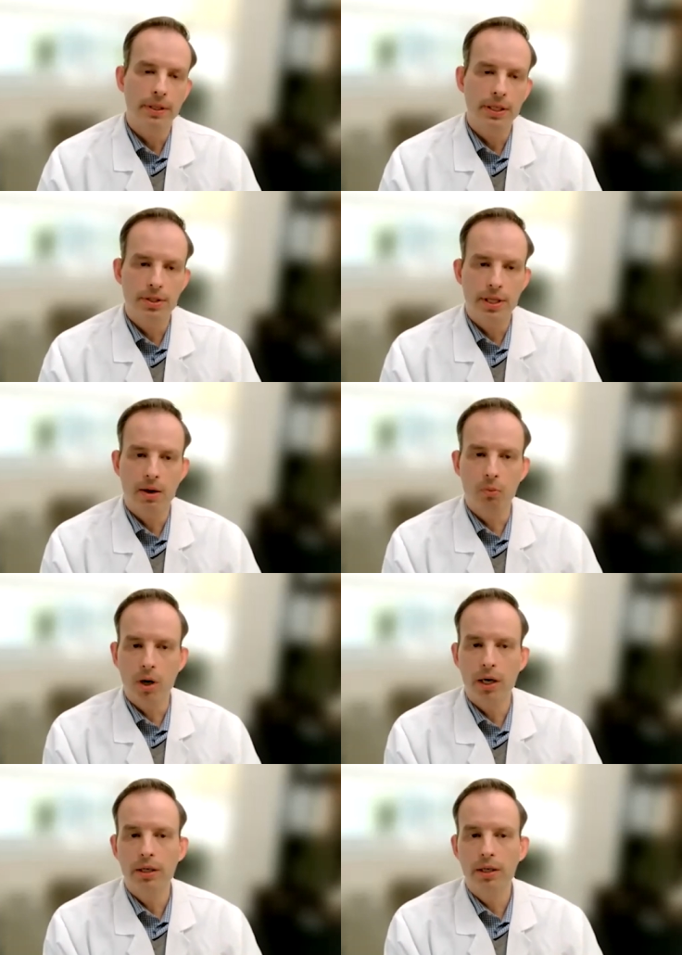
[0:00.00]
is that,
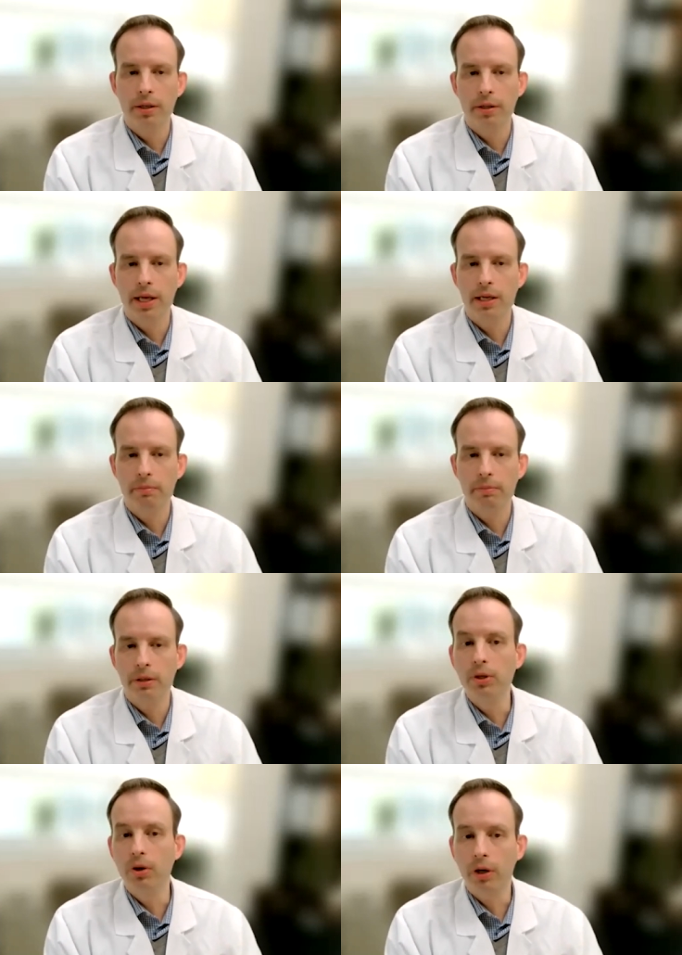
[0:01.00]
one, they can be
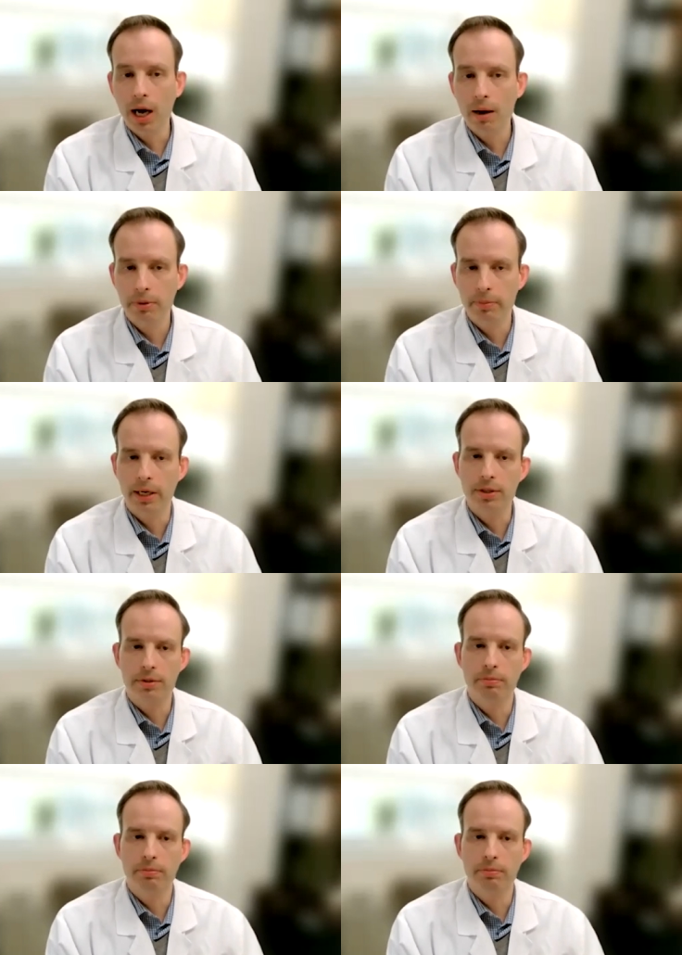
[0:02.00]
immunocompromised